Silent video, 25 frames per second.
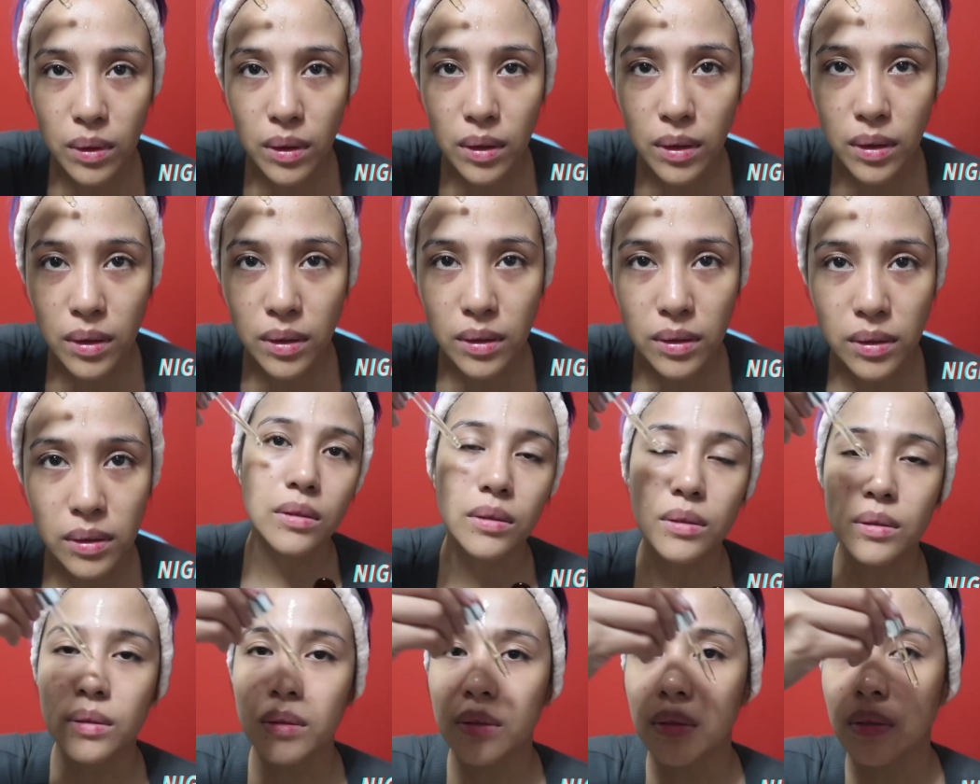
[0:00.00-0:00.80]
1,
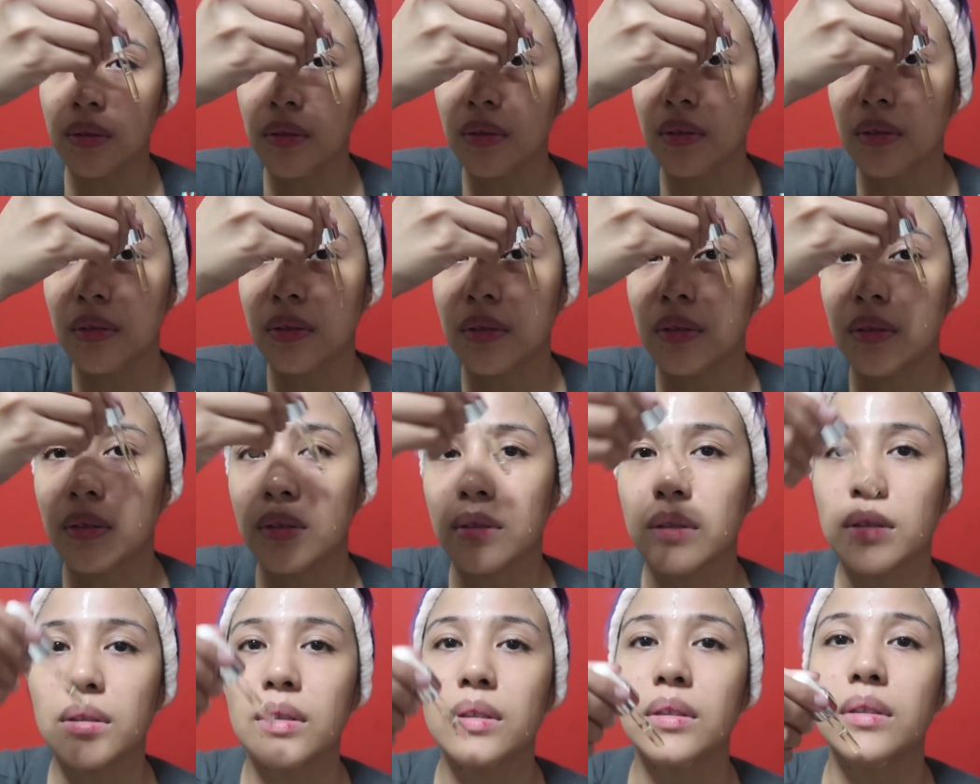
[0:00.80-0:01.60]

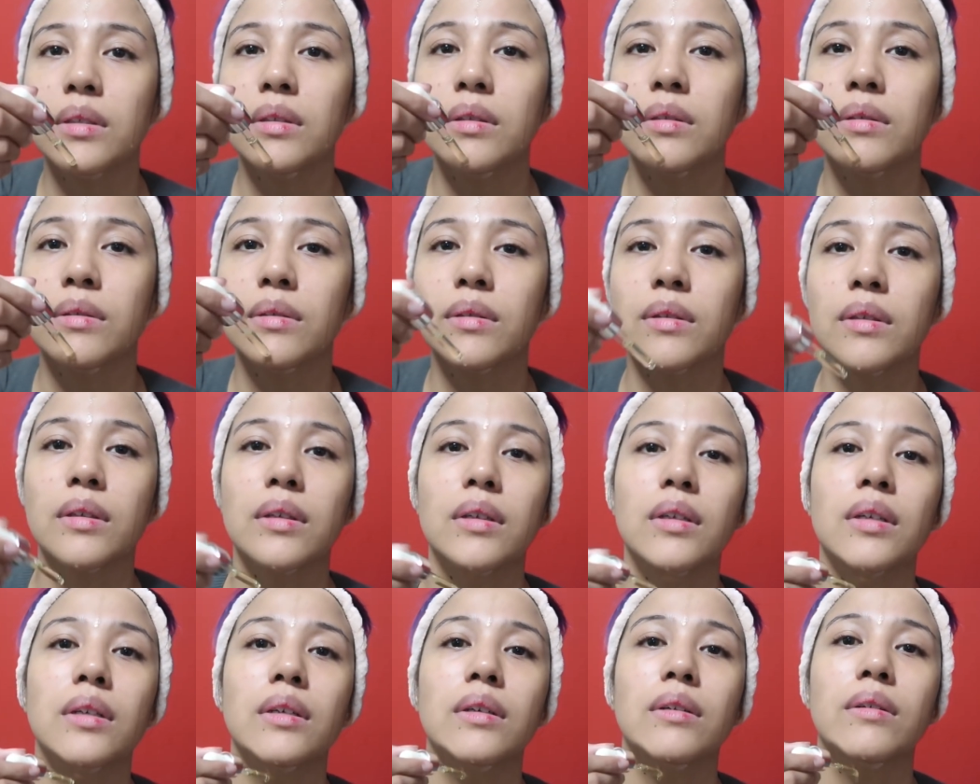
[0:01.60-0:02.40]
2, 3,
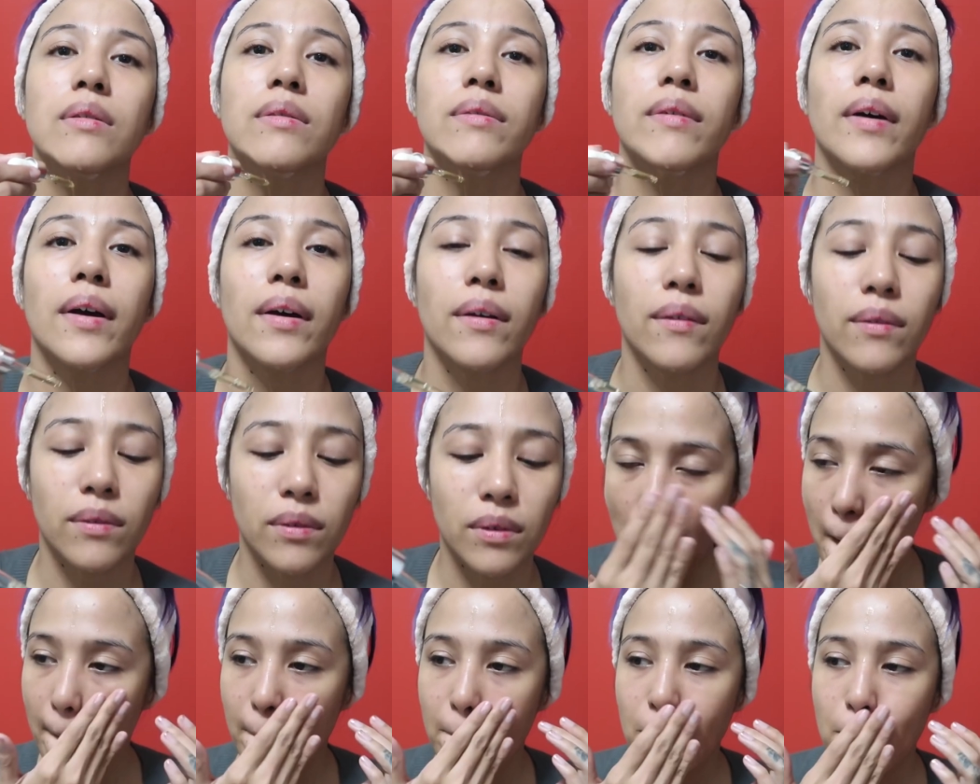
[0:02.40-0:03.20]
4,
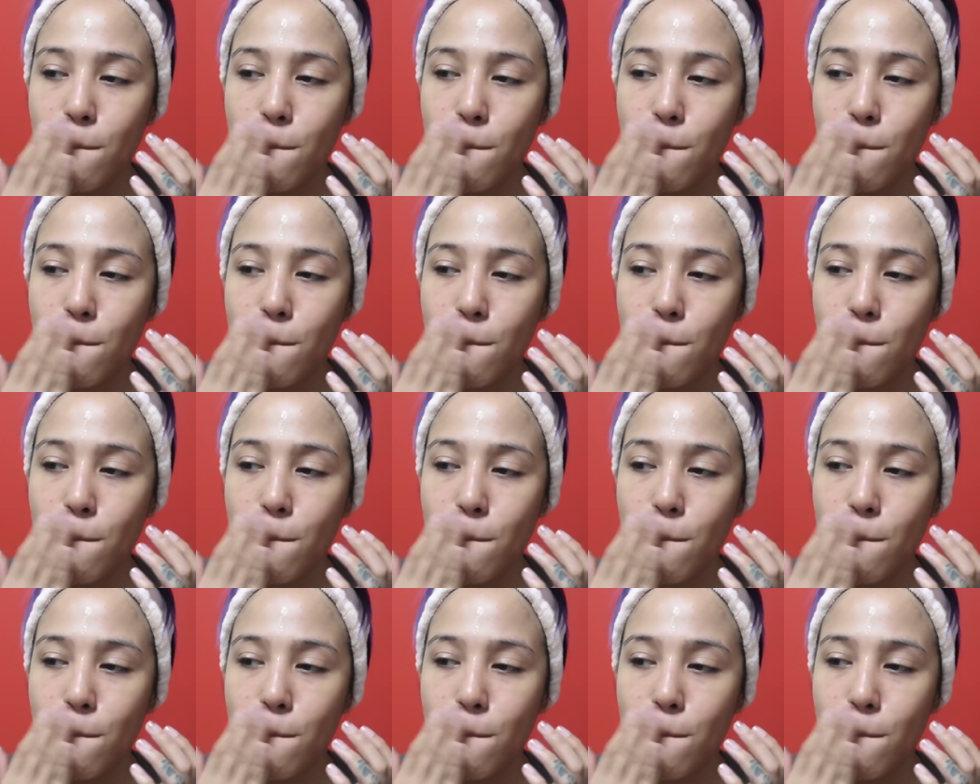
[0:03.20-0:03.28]
5.